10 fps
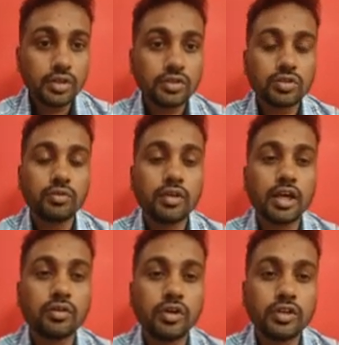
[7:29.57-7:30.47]
so we
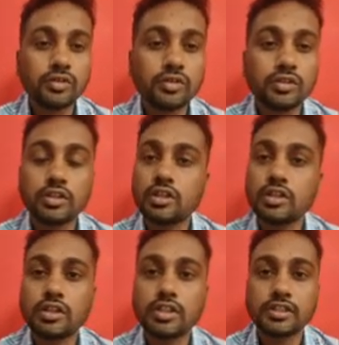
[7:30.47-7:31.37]
are going
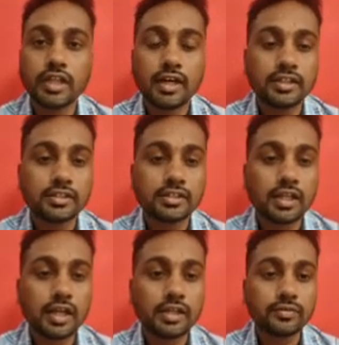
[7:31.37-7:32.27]
to start this
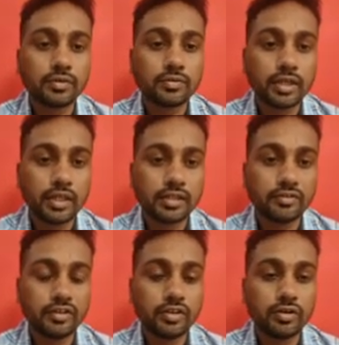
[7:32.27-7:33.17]
class from the next
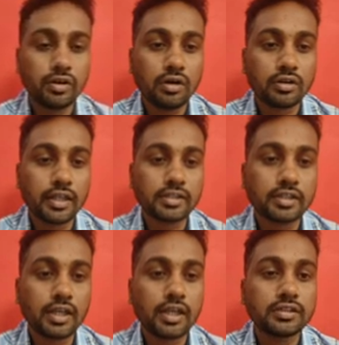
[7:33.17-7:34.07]
video or next
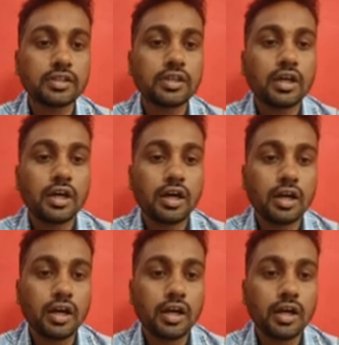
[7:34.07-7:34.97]
class.
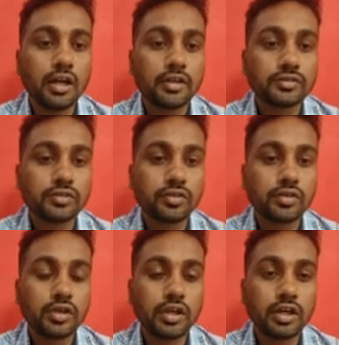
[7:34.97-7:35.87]

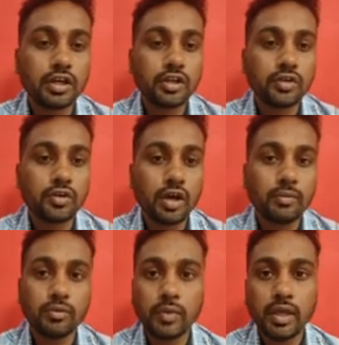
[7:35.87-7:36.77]
You
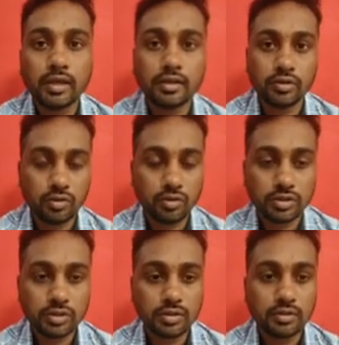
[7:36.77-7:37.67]
have to make
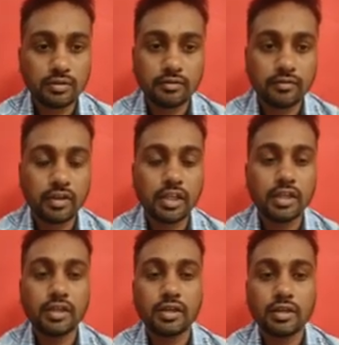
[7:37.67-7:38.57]
notes
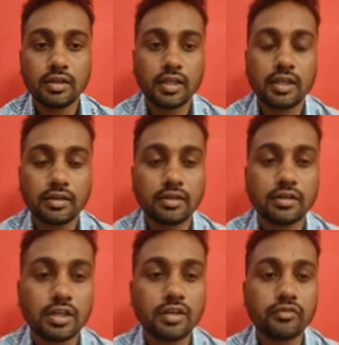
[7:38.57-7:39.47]
very like
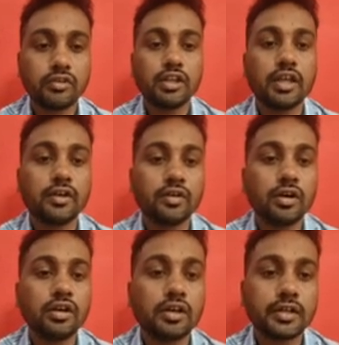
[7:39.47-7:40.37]
carefully and
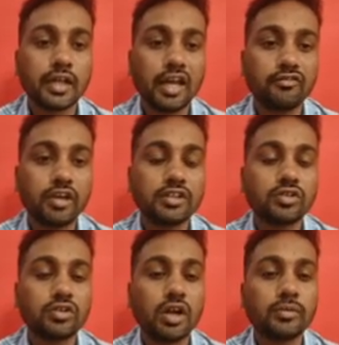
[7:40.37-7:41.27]
all. Type wise
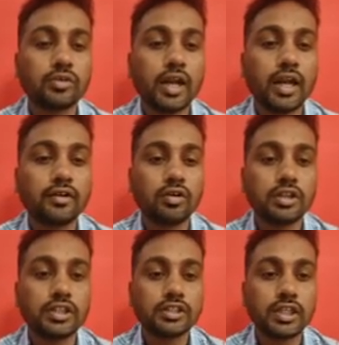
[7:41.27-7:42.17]
you have to write
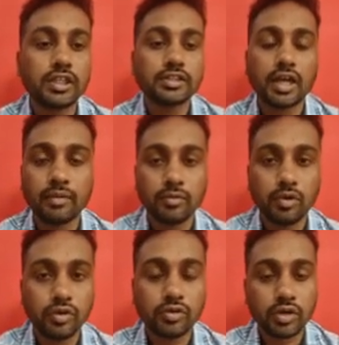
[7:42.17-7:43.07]
all these things. I am
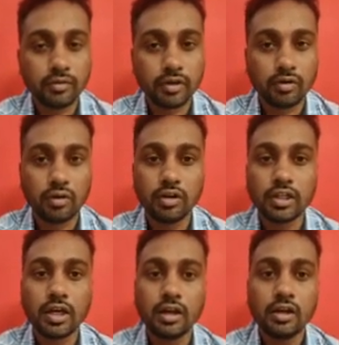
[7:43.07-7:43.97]
going to cover all
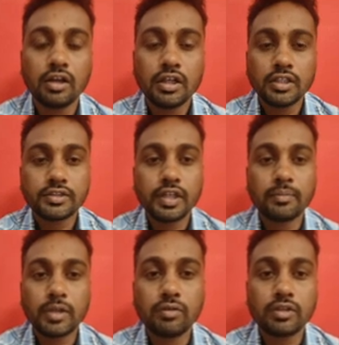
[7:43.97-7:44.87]
the
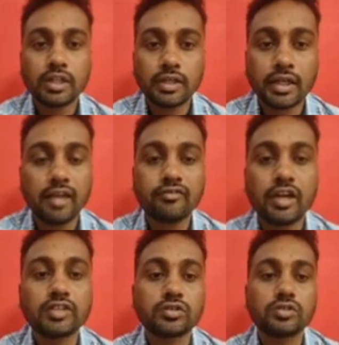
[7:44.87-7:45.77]
chapter with a type
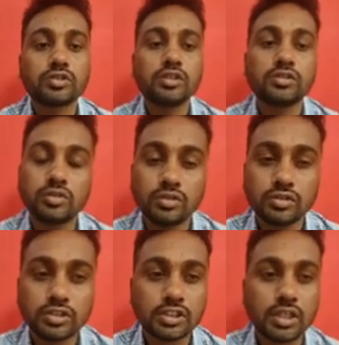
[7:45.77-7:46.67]
wise question,
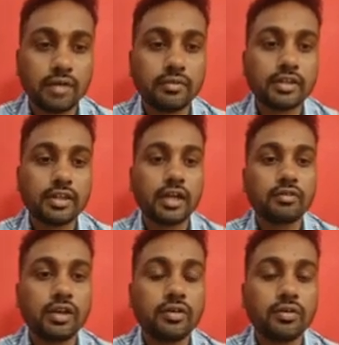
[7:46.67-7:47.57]
so just cover that
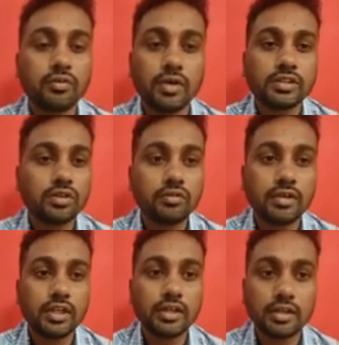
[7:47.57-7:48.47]
one. Once you
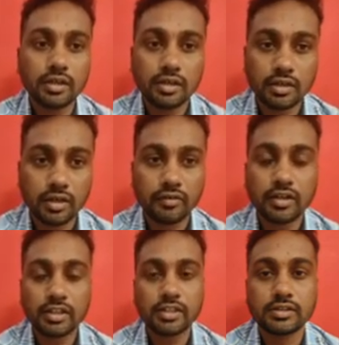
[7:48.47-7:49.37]
will
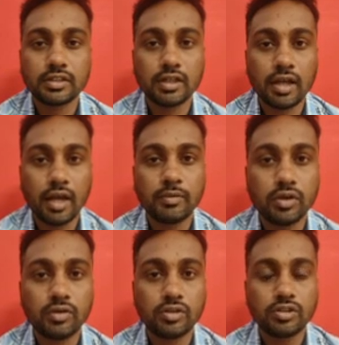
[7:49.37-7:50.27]
cover this
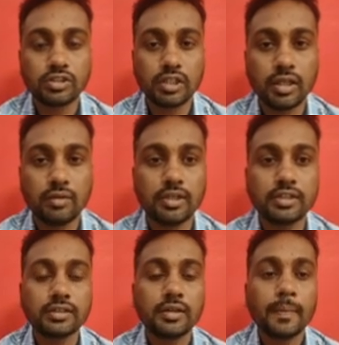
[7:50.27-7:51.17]
aptitude
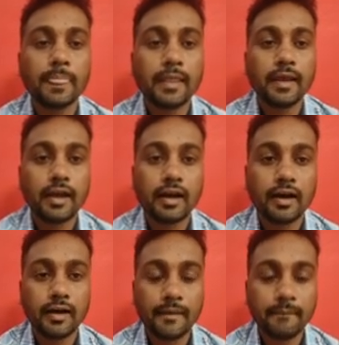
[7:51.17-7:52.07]
syllabus,
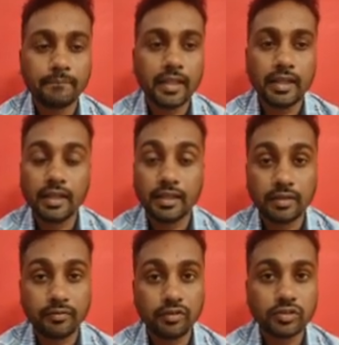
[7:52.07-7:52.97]
then in
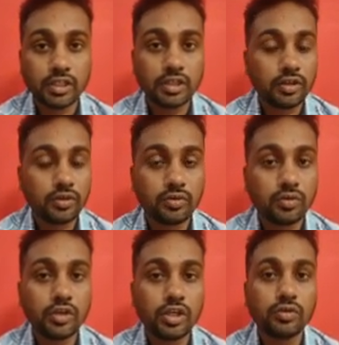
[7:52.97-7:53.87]
the future you
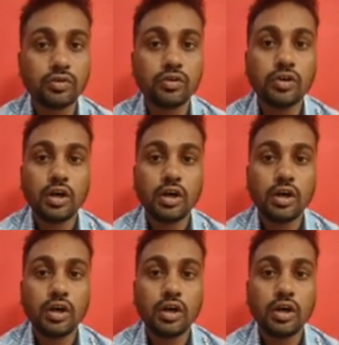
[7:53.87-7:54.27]
no need to